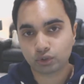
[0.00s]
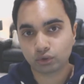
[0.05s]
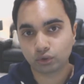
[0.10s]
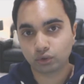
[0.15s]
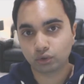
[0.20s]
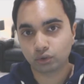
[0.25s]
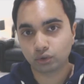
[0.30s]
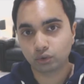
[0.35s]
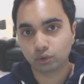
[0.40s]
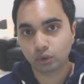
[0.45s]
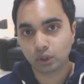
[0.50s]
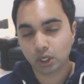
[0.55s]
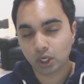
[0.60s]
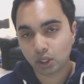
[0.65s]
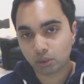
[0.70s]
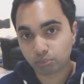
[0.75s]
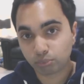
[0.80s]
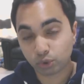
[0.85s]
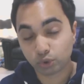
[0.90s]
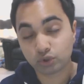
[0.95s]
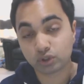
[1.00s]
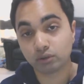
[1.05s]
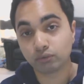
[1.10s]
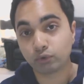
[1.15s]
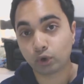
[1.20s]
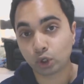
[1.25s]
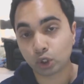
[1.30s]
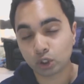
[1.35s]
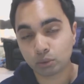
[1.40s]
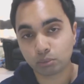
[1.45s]
to boost the
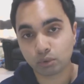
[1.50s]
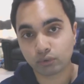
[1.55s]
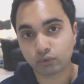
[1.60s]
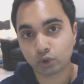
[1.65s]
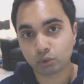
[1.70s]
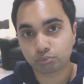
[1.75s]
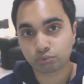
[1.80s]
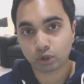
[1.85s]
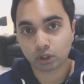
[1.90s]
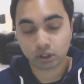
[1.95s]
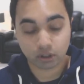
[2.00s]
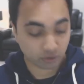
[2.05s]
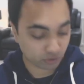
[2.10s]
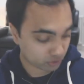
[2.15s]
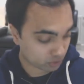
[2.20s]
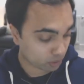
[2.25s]
volume of your product.